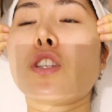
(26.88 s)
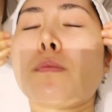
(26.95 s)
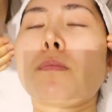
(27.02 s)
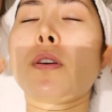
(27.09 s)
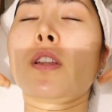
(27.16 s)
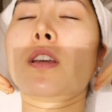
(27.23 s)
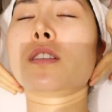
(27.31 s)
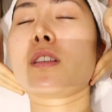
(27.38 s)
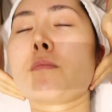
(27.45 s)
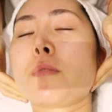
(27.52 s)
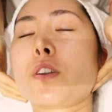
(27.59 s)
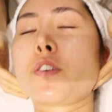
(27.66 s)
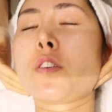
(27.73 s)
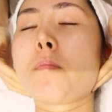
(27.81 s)
Just putting some
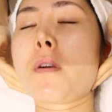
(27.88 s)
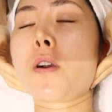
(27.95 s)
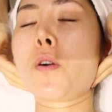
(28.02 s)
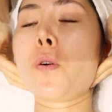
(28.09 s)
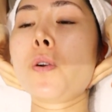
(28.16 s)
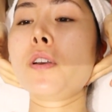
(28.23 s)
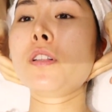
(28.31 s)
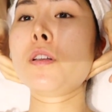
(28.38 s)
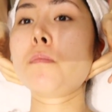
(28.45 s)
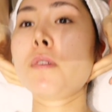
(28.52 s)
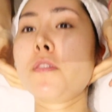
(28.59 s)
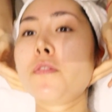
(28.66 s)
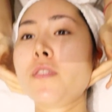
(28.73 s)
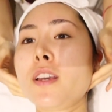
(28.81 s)
aroma oil on
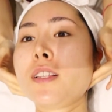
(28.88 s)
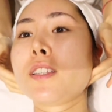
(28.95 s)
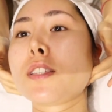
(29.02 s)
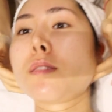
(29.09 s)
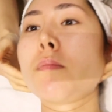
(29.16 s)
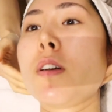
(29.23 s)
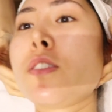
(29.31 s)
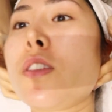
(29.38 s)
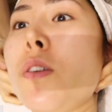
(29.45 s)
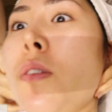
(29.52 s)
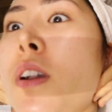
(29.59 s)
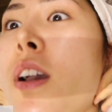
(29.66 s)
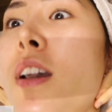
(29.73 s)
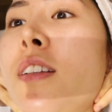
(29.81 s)
my face. It smells so
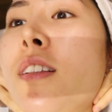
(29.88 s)
good.